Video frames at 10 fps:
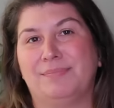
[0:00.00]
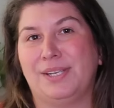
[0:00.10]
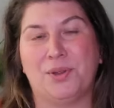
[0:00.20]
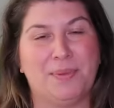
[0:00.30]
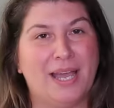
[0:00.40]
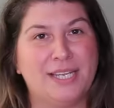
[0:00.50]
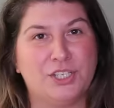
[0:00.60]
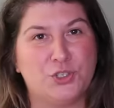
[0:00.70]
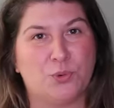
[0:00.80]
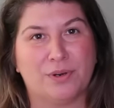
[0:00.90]
you know, behind
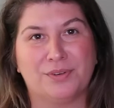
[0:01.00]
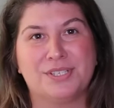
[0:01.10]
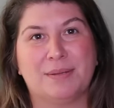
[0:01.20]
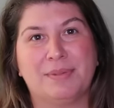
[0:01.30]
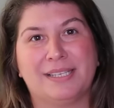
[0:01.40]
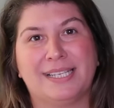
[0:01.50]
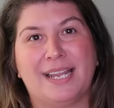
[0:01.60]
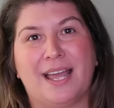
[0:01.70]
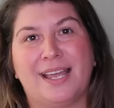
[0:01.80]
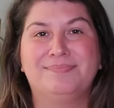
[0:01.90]
the door or something like
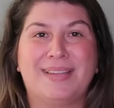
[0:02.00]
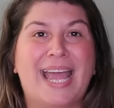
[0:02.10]
that.